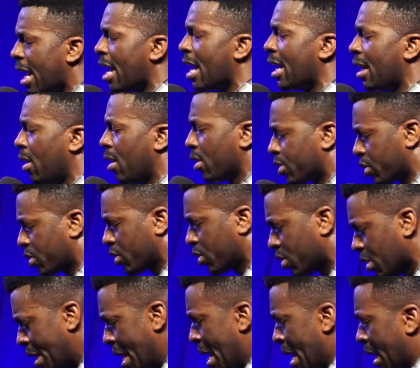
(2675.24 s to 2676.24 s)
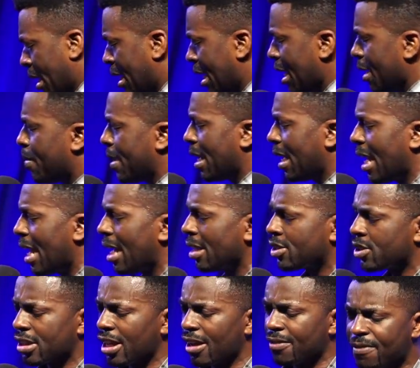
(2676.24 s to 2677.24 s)
kailos.
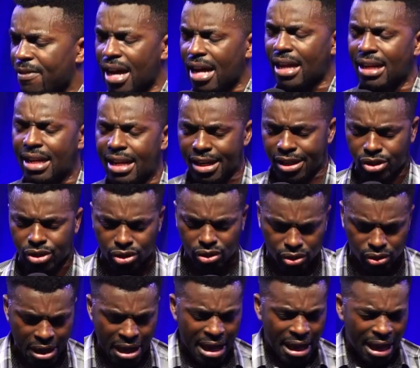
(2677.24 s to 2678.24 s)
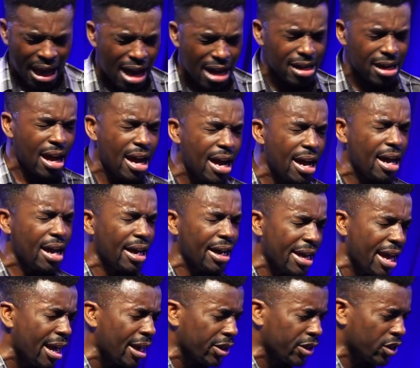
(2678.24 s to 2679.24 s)
Libilasta vales. We will be
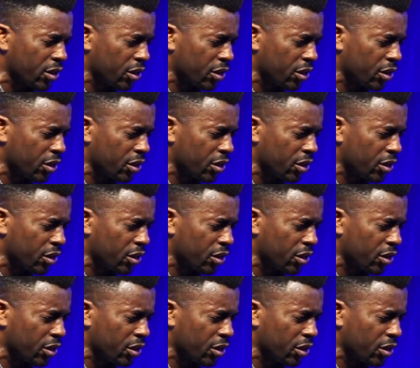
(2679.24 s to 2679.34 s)
a